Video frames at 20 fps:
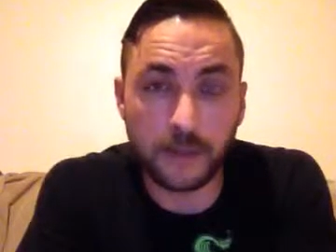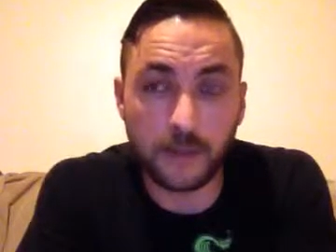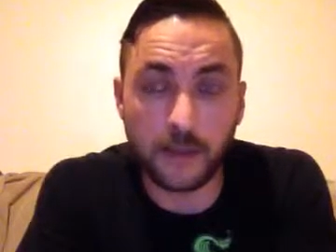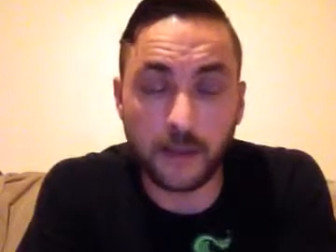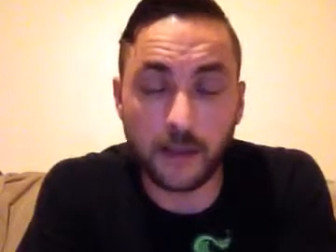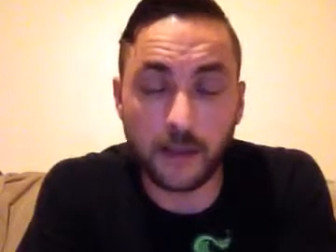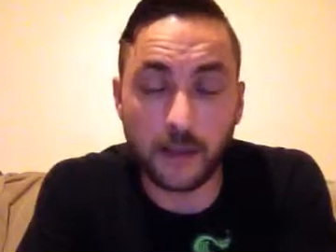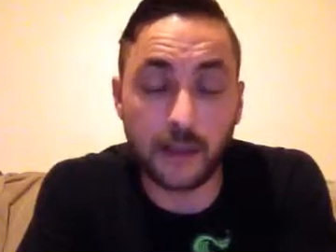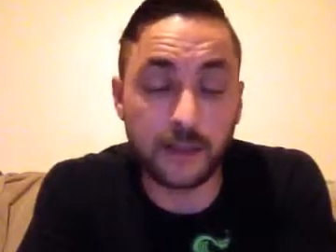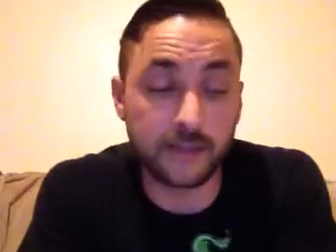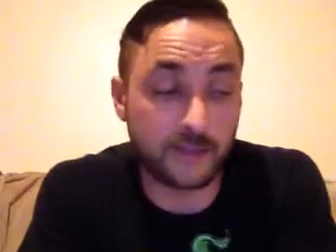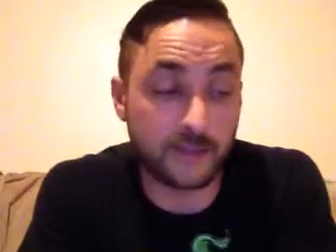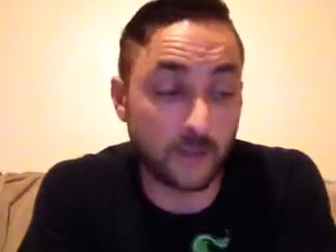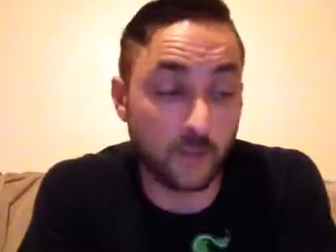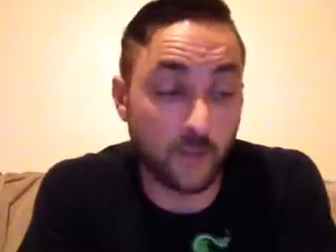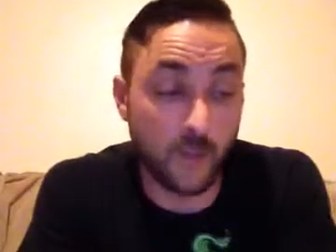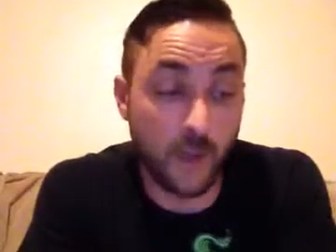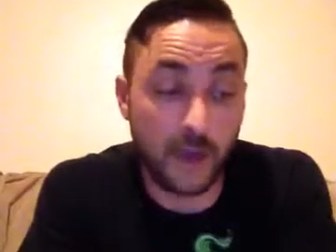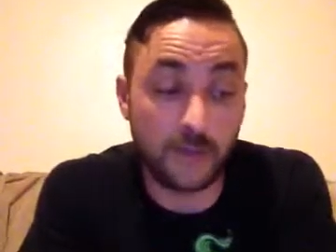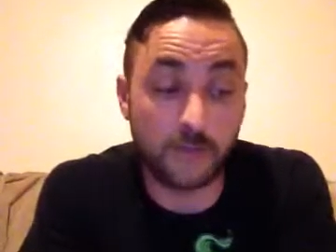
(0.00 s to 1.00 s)
uh, is the
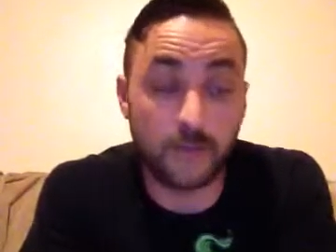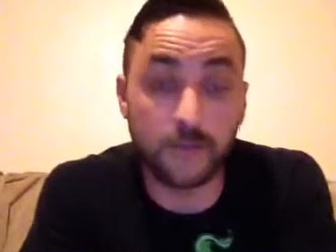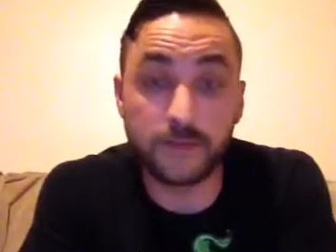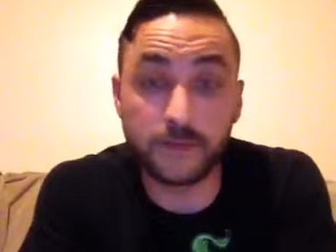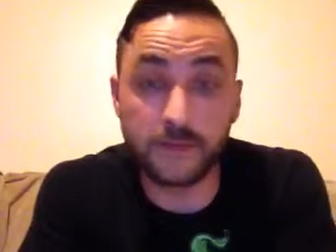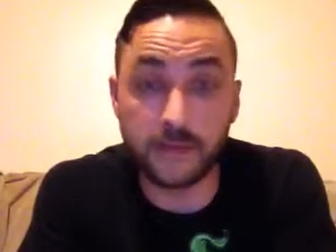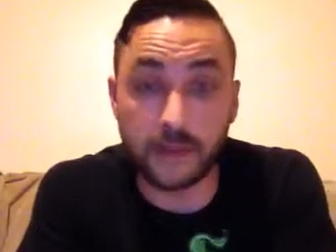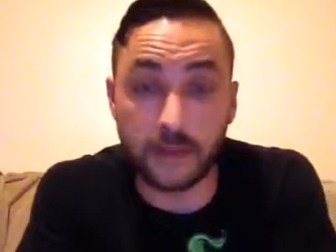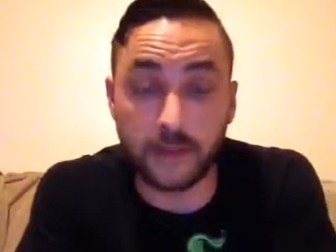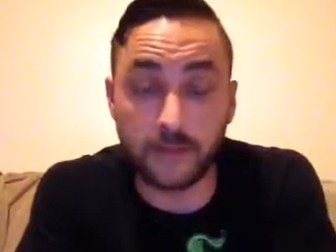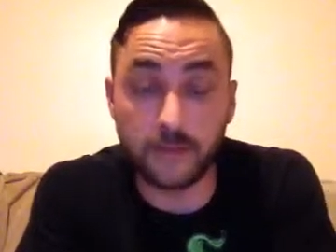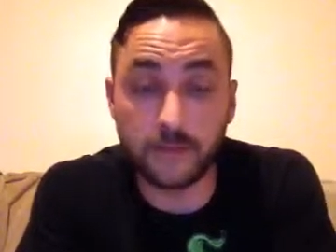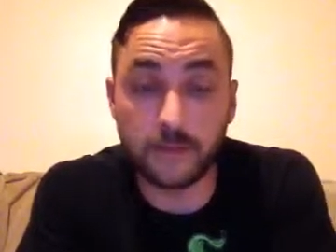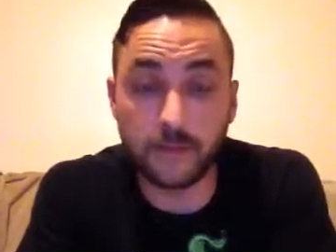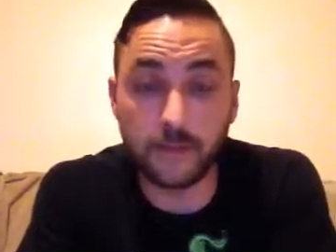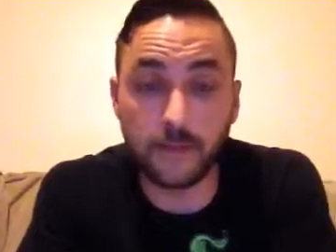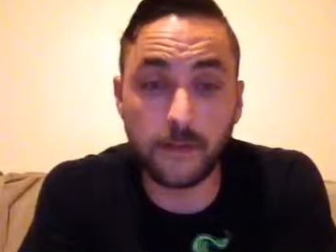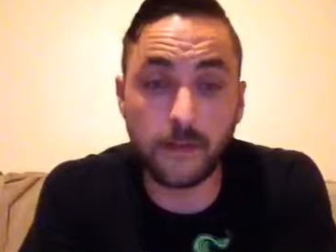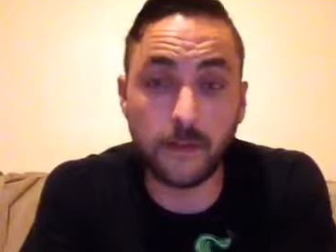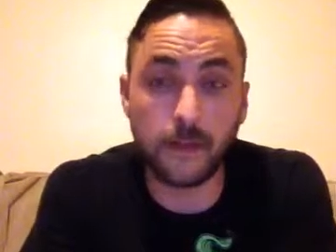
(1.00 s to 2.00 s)
wife of Steve,
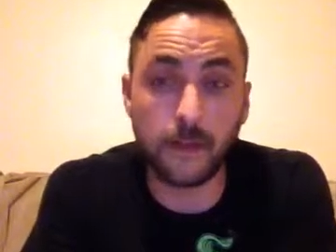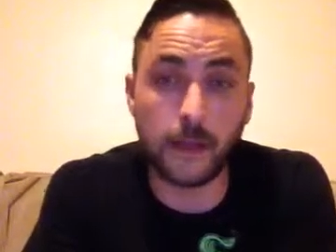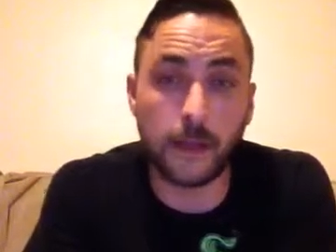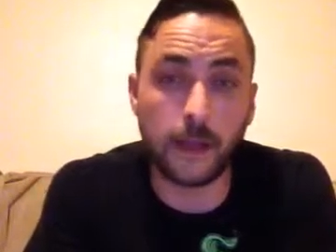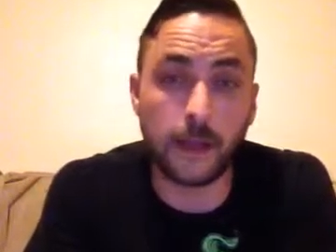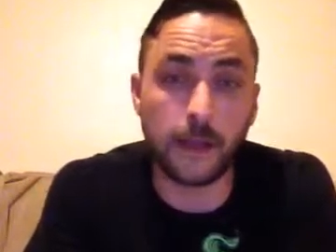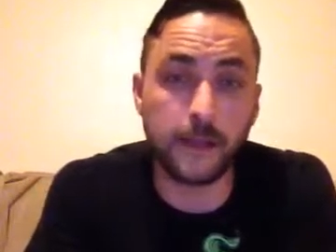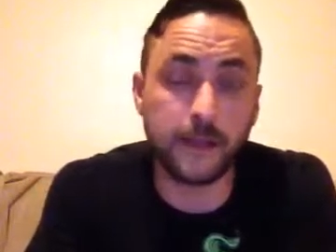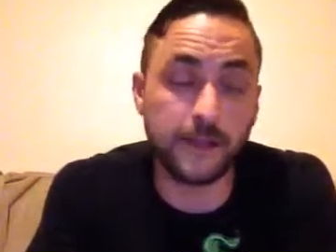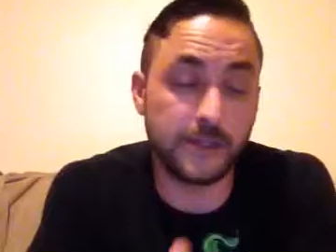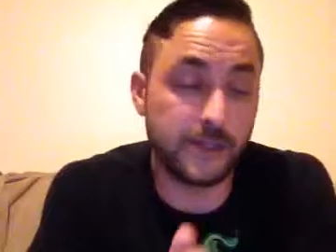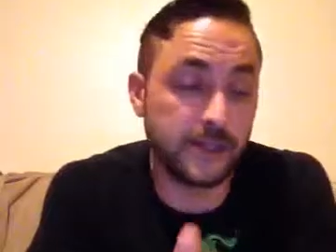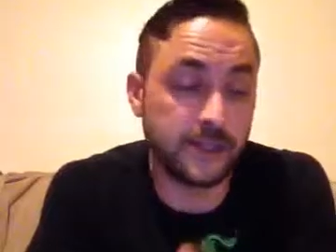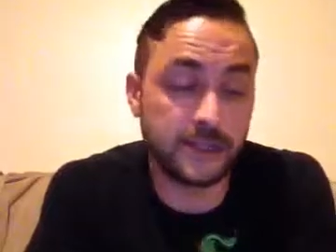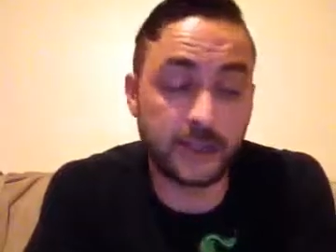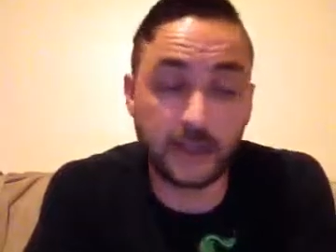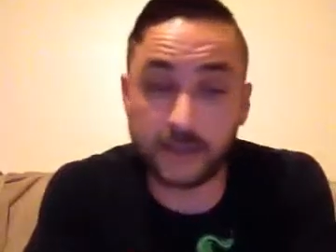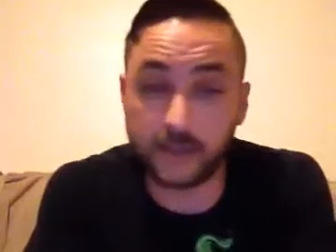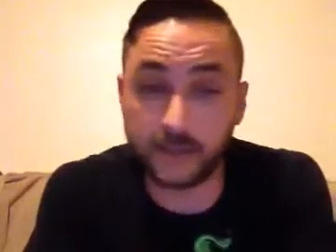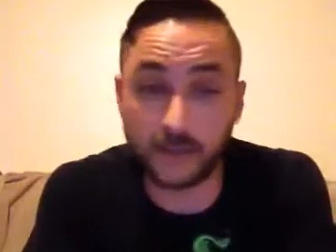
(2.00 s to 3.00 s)
uh, and she
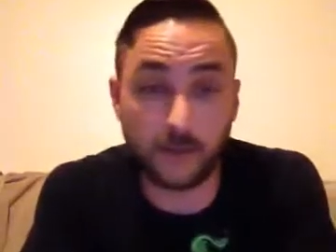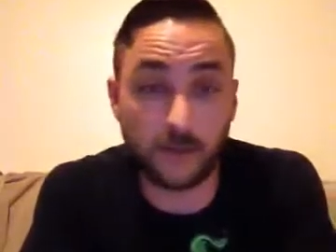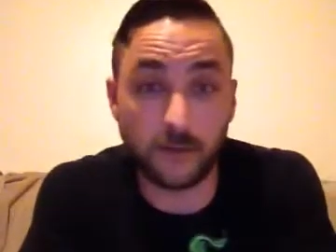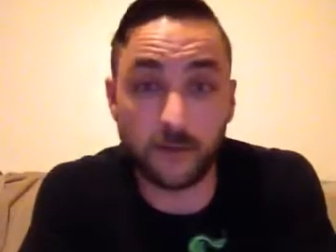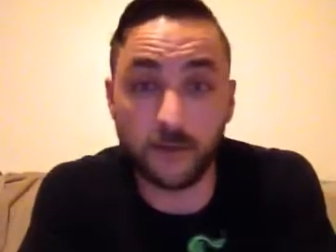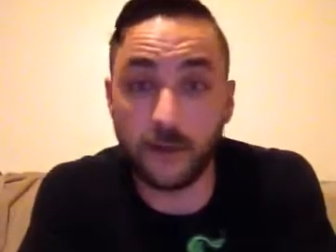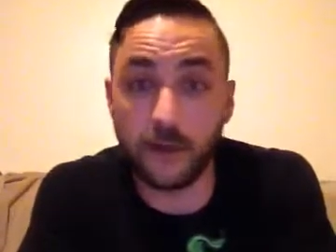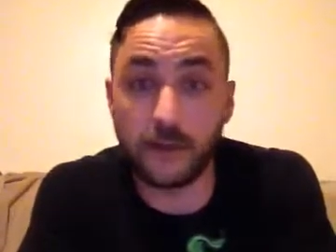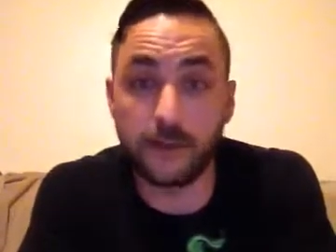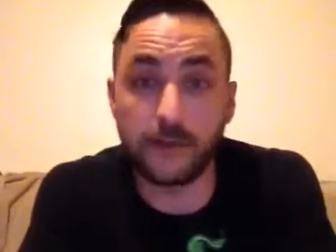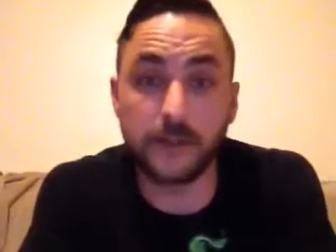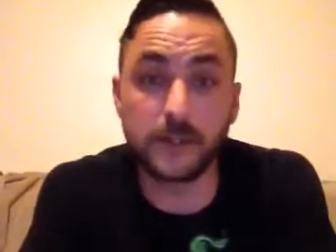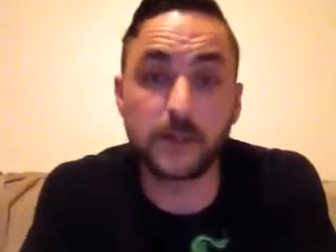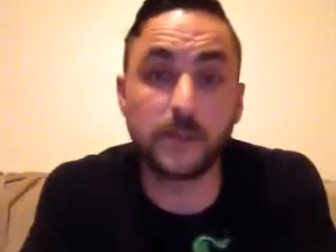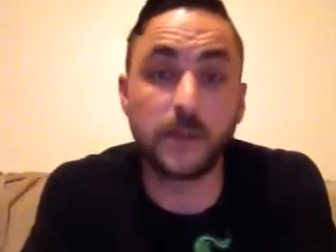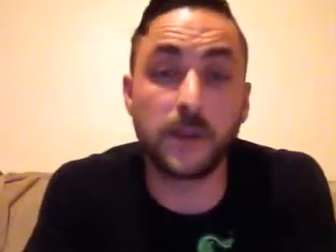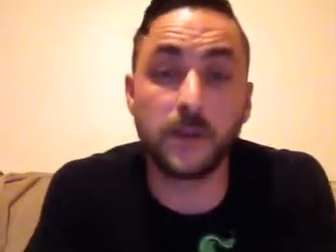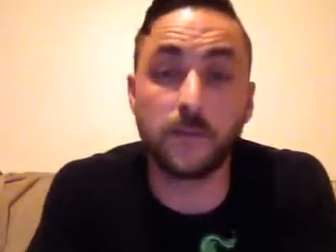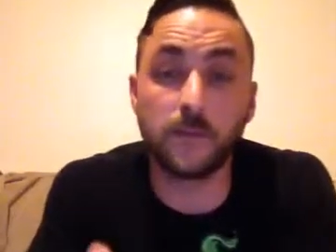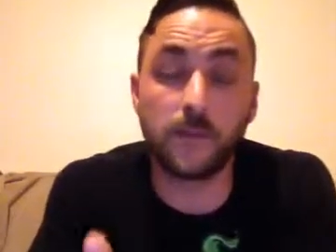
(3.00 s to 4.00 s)
says so in the
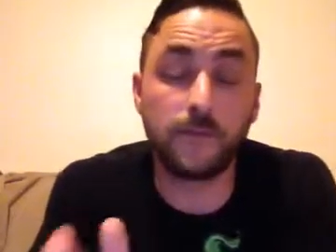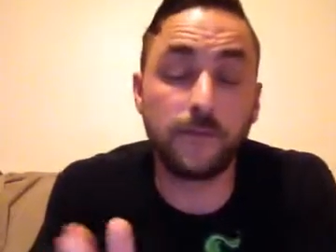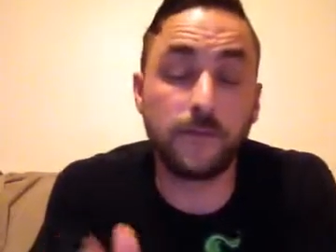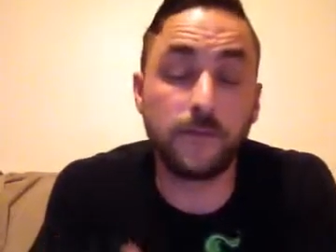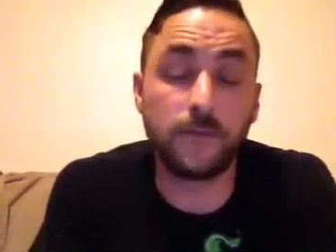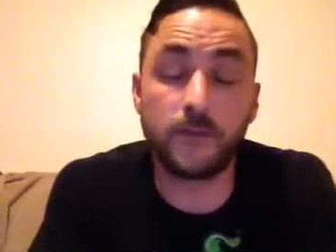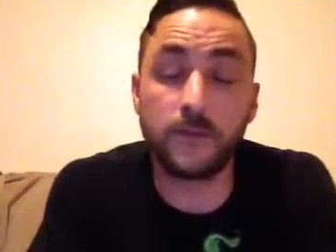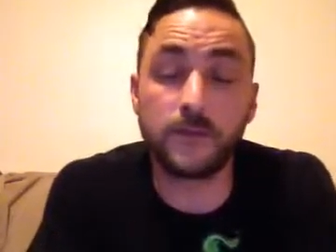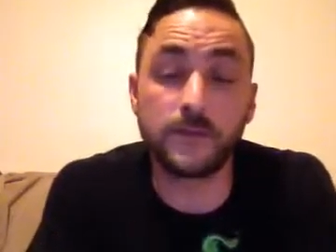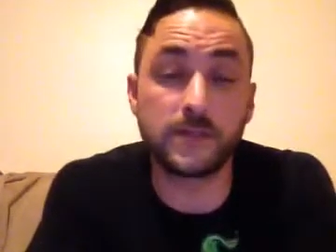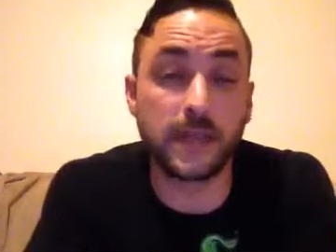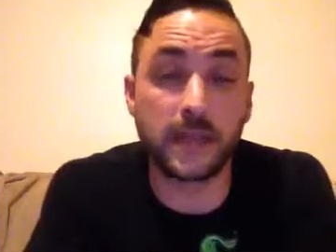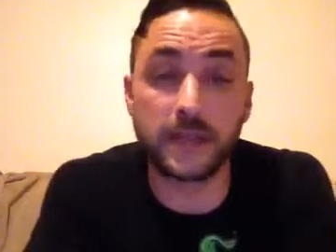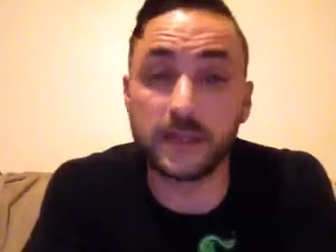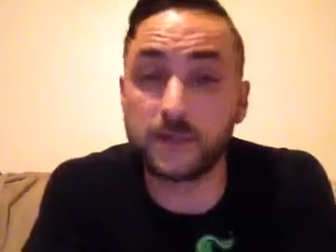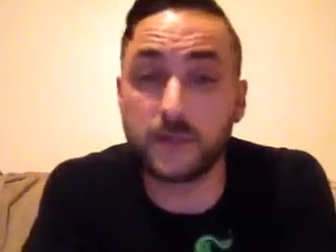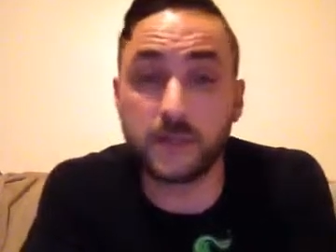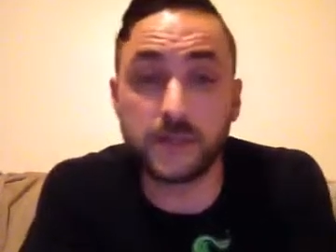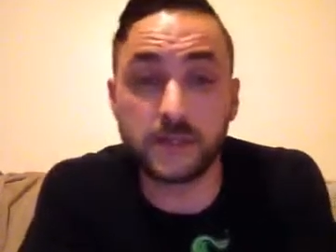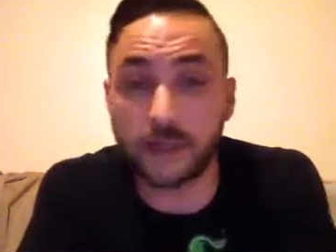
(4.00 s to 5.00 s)
spirit. We, we used the
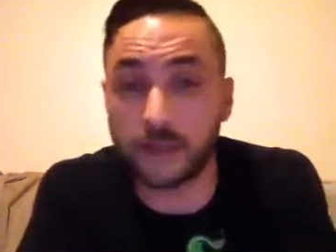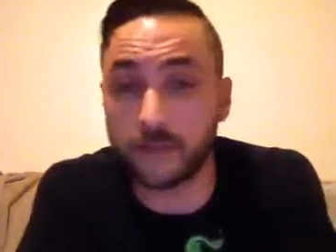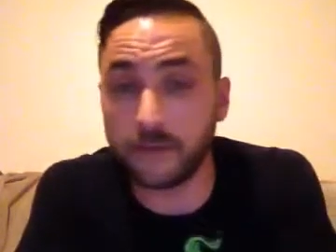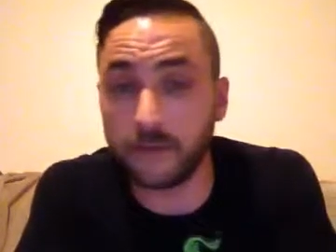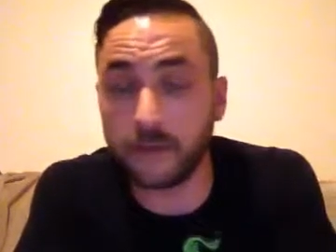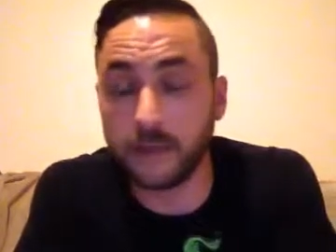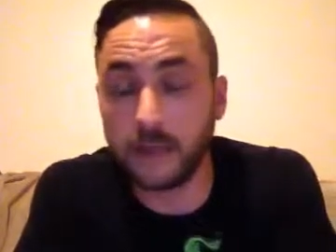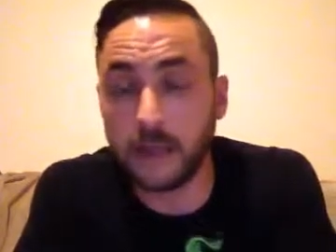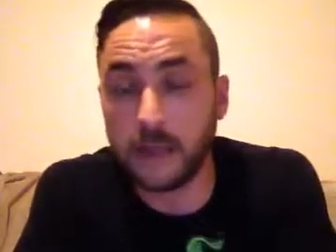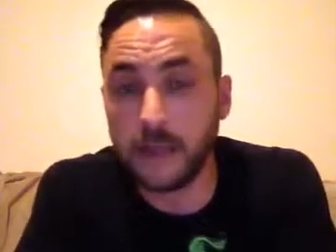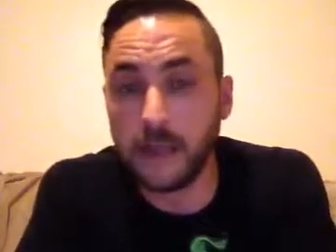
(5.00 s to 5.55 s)
SB7.